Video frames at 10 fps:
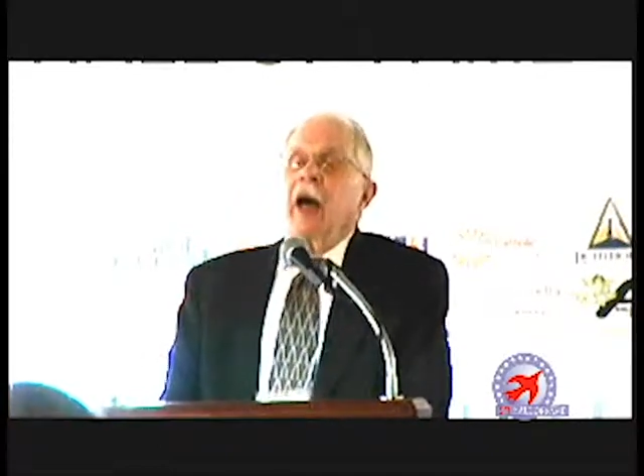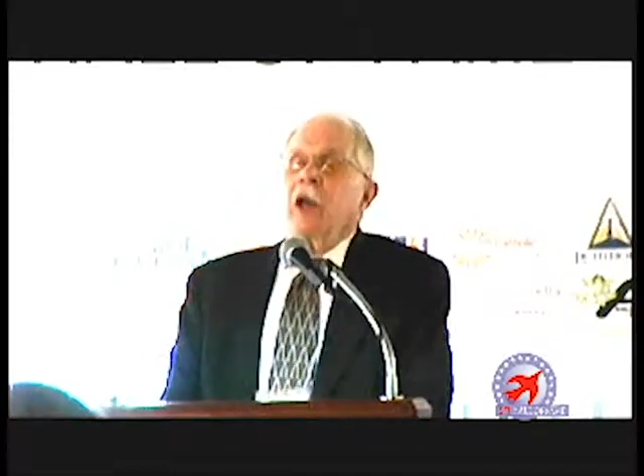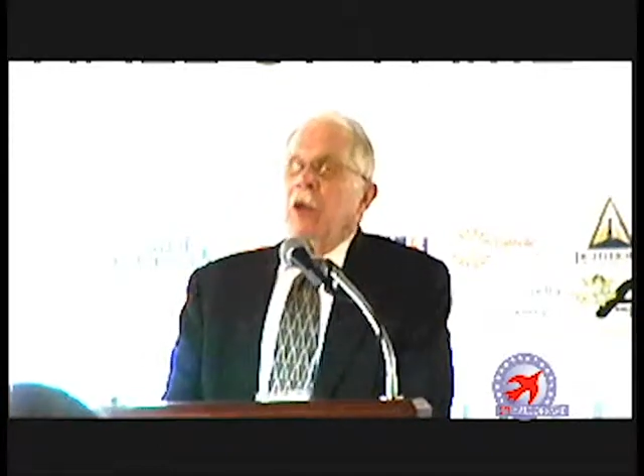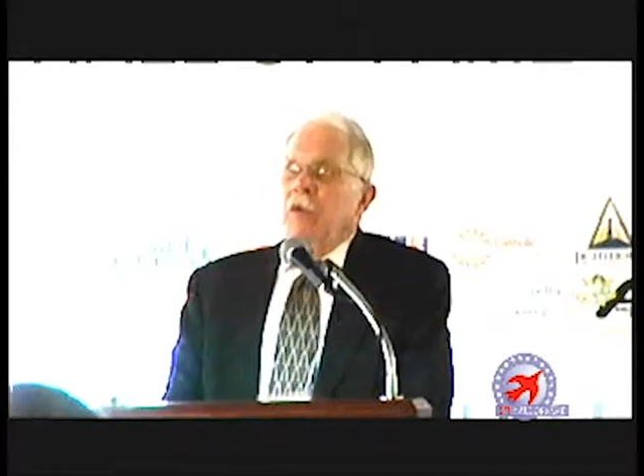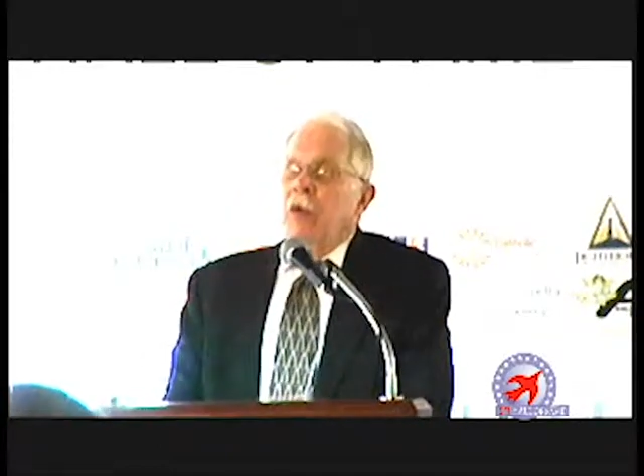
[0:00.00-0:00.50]

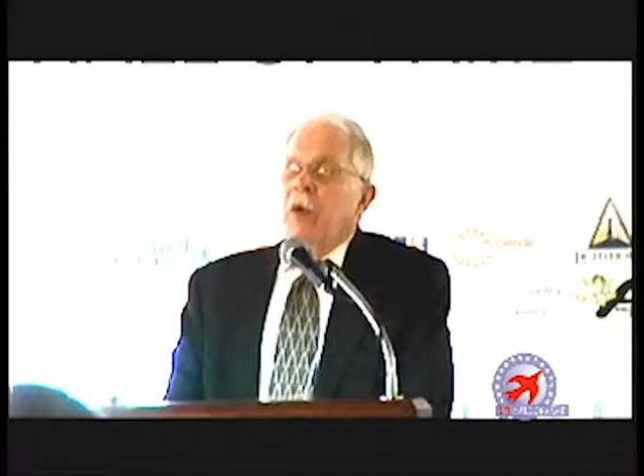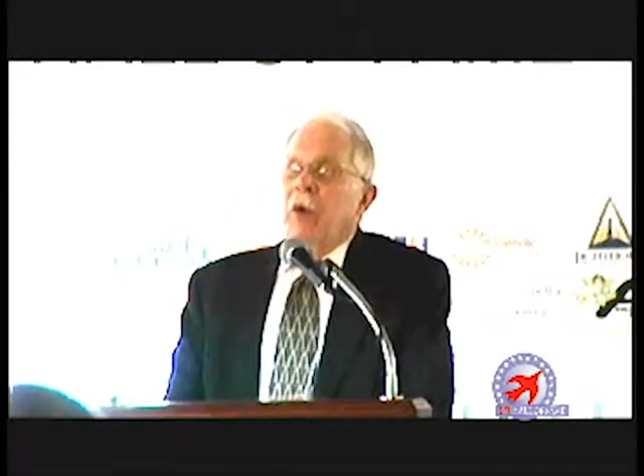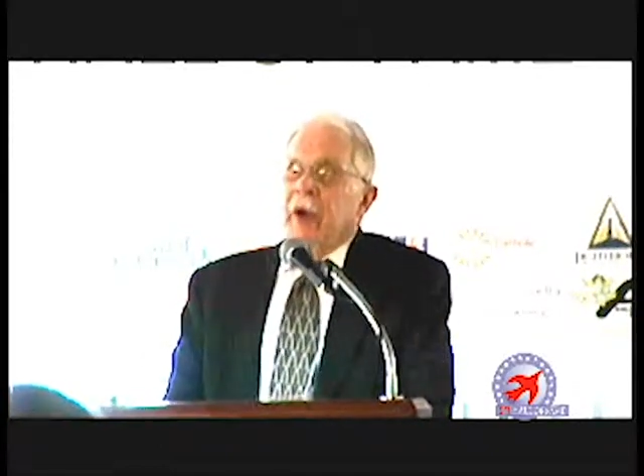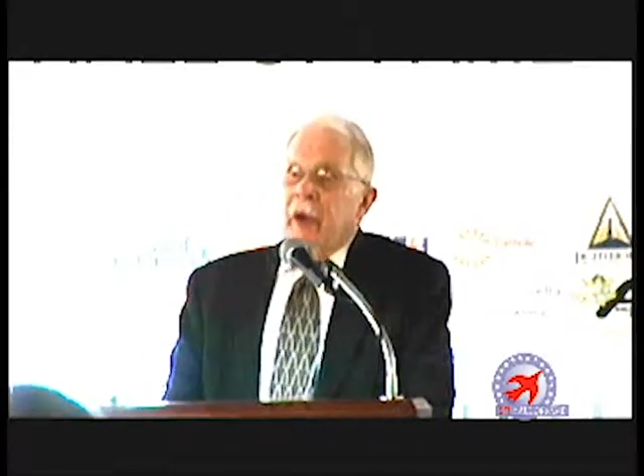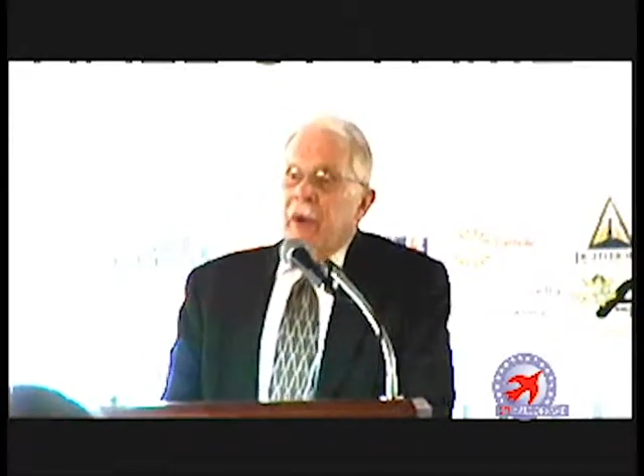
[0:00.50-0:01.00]
look
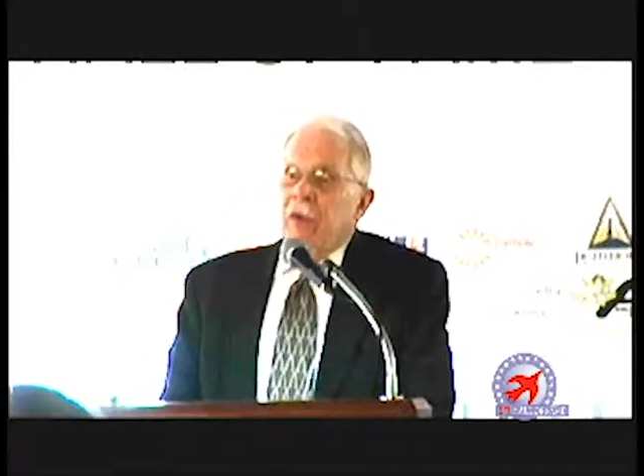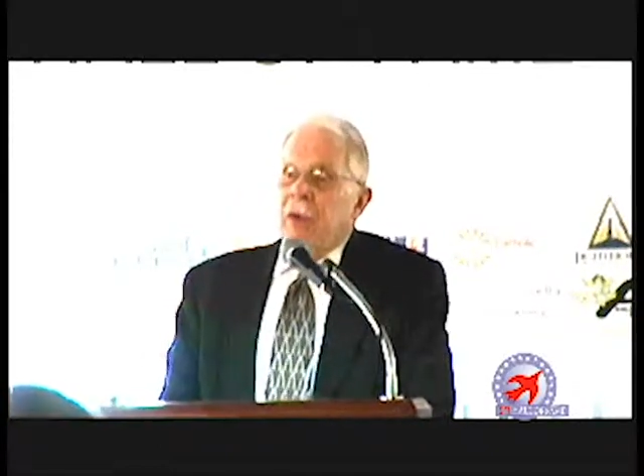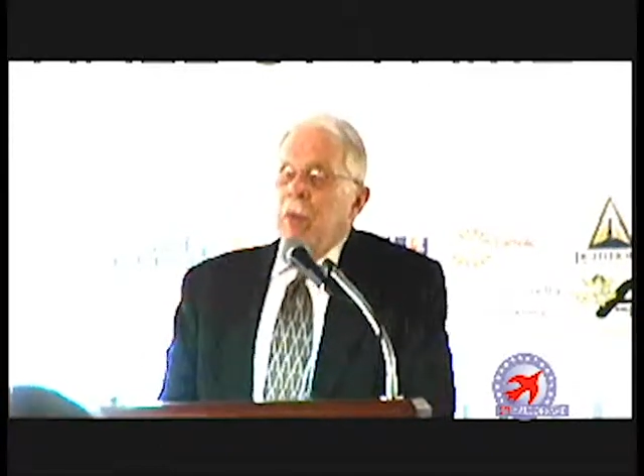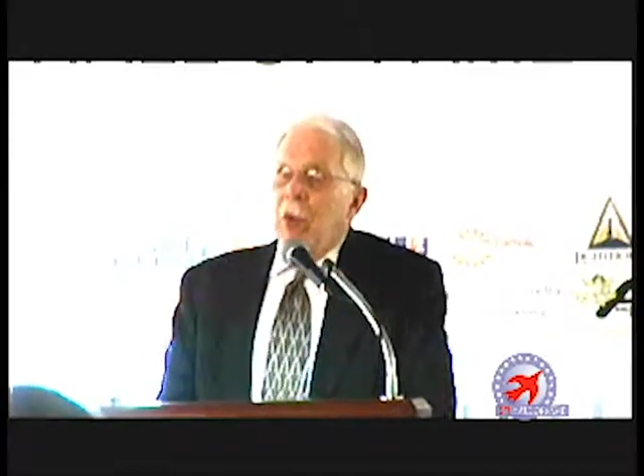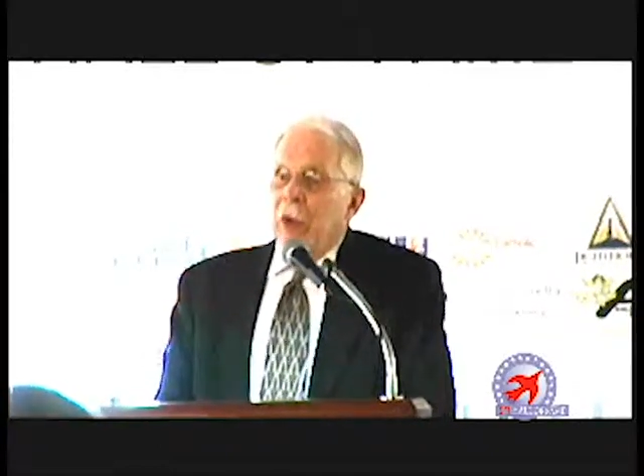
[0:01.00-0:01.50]
forward every
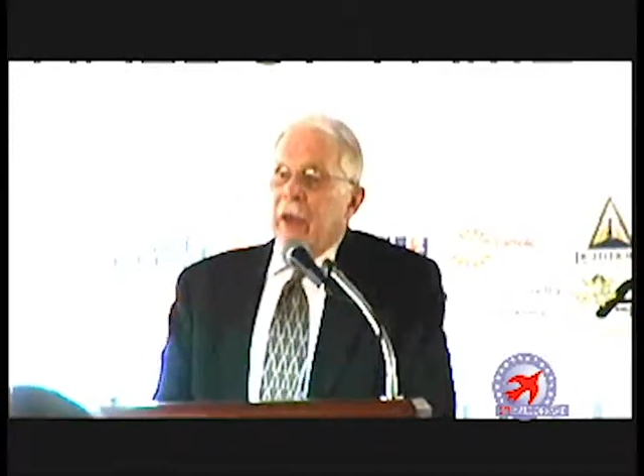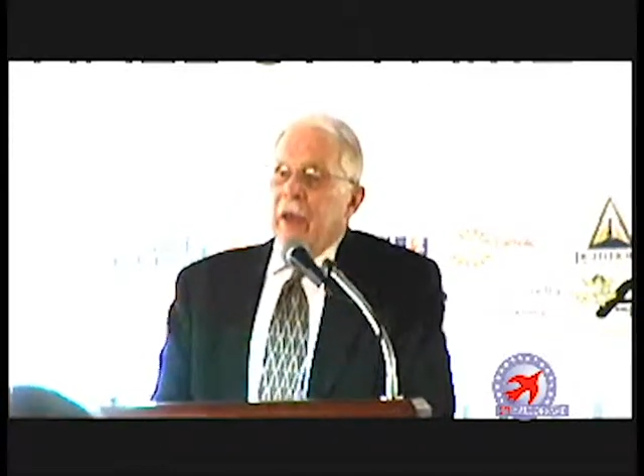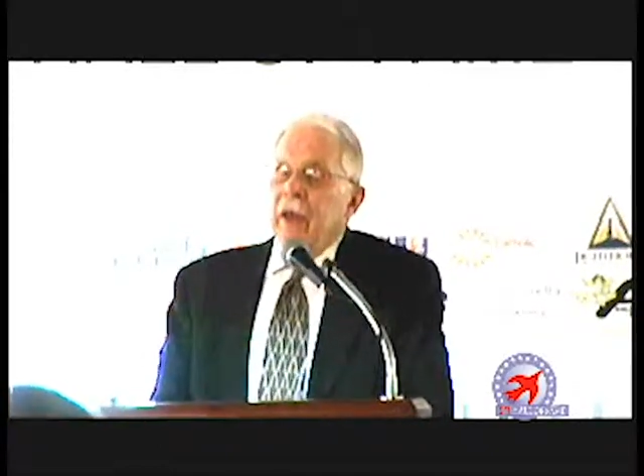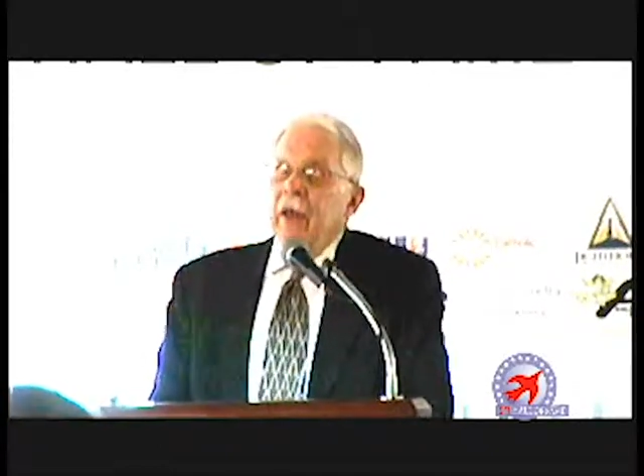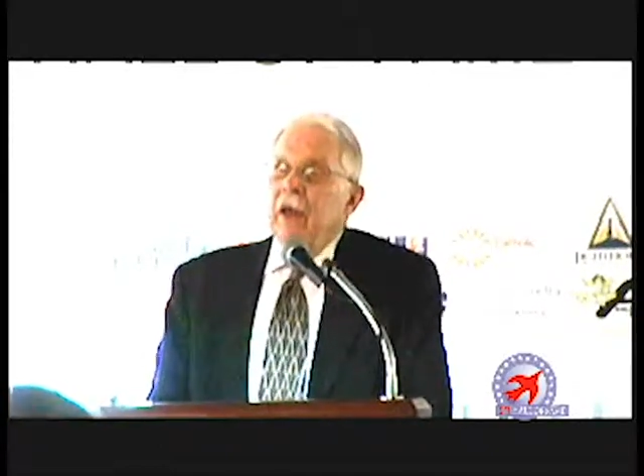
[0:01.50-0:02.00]
morning